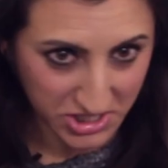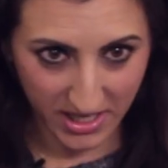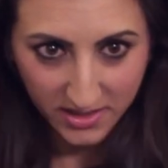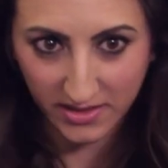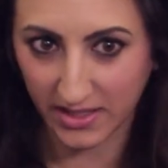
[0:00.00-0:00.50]

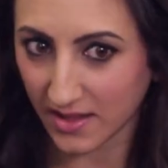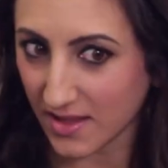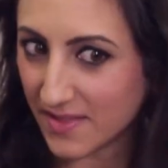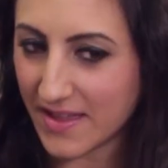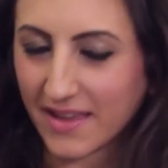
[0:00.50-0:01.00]
channeling
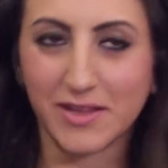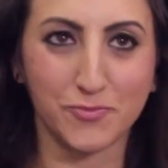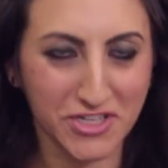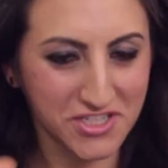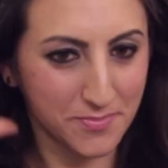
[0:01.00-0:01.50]
that like
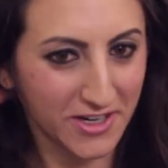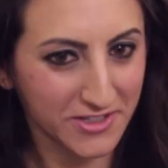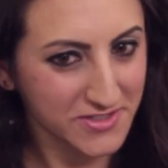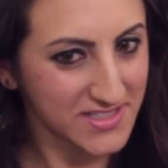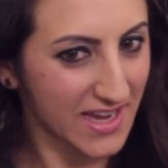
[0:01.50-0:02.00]
Brigitte
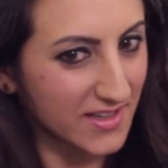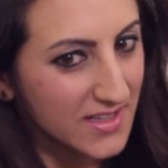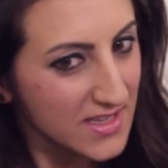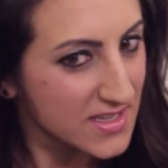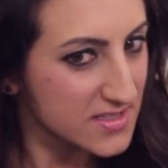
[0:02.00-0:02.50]
Bardot style.
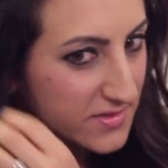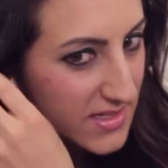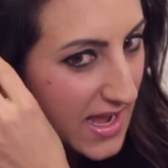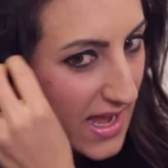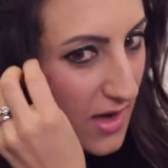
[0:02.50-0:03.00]

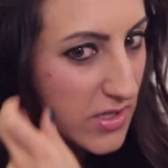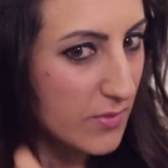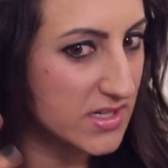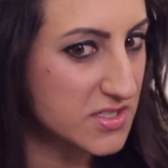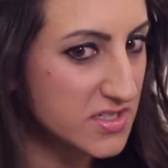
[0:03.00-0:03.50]
Now you
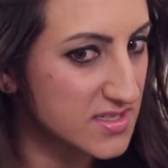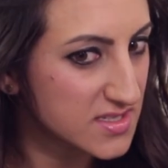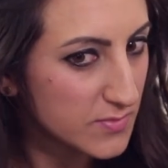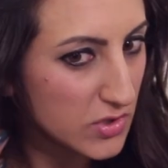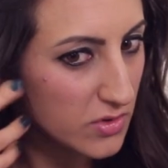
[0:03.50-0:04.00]
want to just
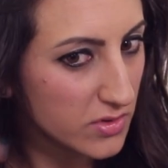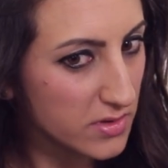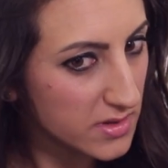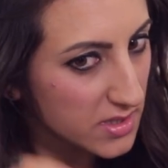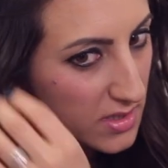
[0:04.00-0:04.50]
smooth